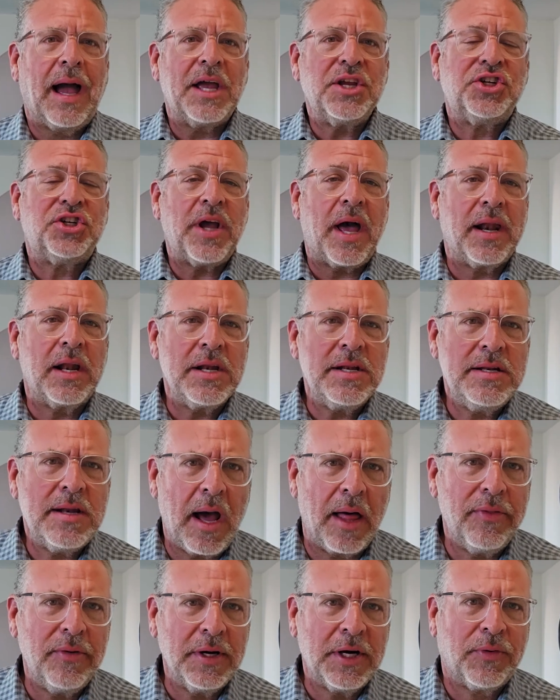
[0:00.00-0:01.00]
I shot
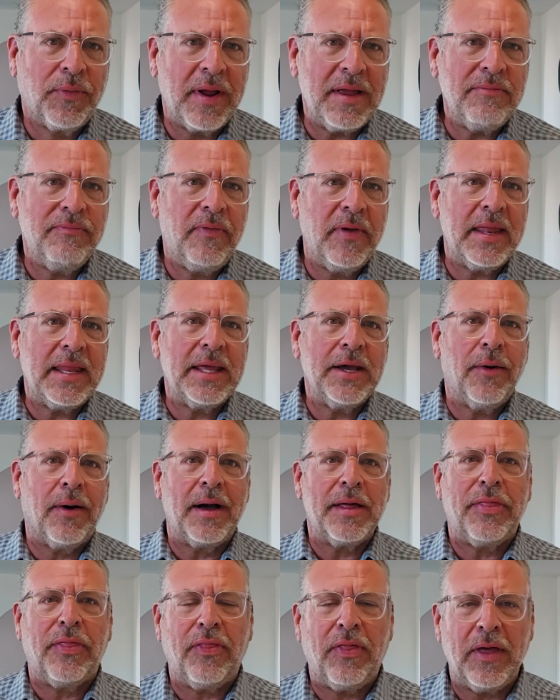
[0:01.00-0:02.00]
another great video
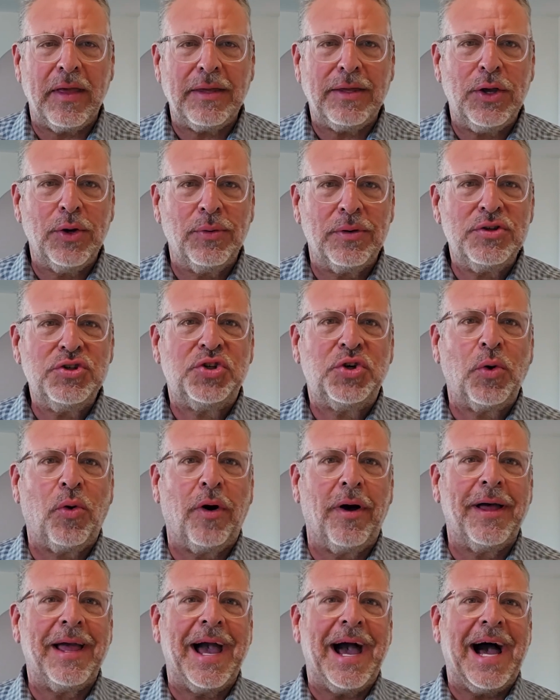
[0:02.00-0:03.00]
I think you'll
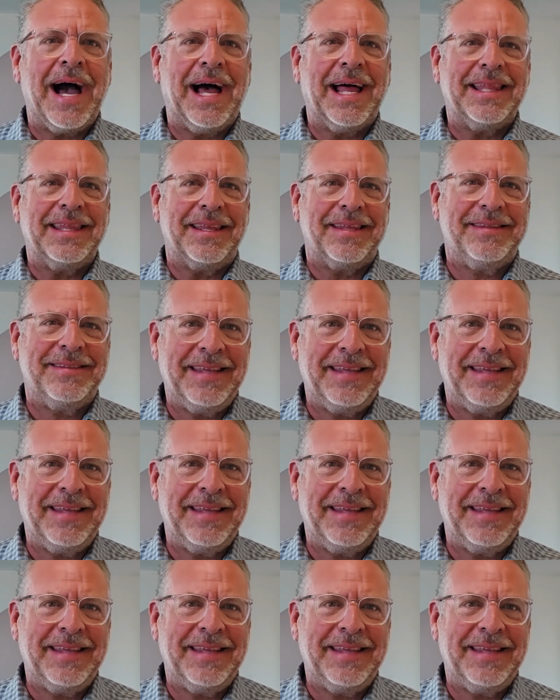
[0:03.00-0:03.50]
enjoy on the